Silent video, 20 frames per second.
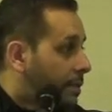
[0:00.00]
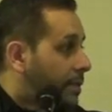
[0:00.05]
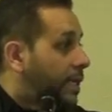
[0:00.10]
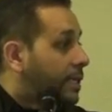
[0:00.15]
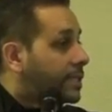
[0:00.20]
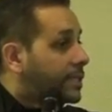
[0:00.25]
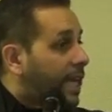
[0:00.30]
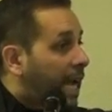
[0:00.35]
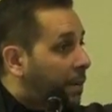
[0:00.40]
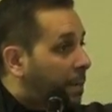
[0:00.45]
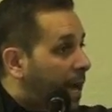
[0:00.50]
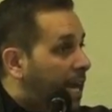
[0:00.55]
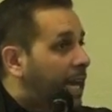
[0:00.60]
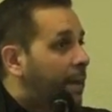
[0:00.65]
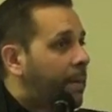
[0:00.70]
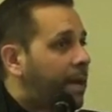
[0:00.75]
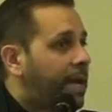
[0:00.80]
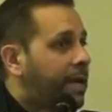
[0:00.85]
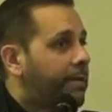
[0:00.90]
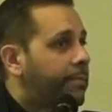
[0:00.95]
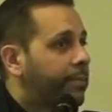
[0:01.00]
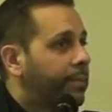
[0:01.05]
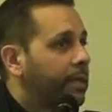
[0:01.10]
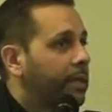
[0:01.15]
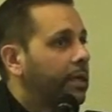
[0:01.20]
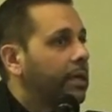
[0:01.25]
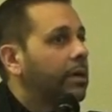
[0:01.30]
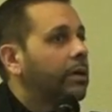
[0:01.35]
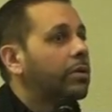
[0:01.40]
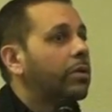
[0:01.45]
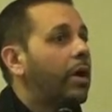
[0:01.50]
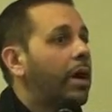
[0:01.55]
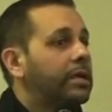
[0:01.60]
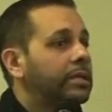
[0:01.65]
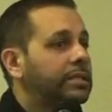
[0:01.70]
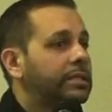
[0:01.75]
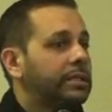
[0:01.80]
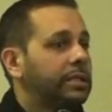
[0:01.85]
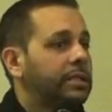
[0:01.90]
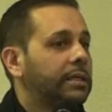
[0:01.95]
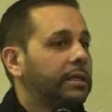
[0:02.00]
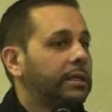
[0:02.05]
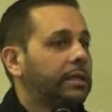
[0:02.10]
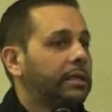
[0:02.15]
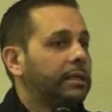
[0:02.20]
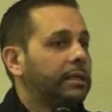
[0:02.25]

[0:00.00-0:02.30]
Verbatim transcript: the same enemy who was...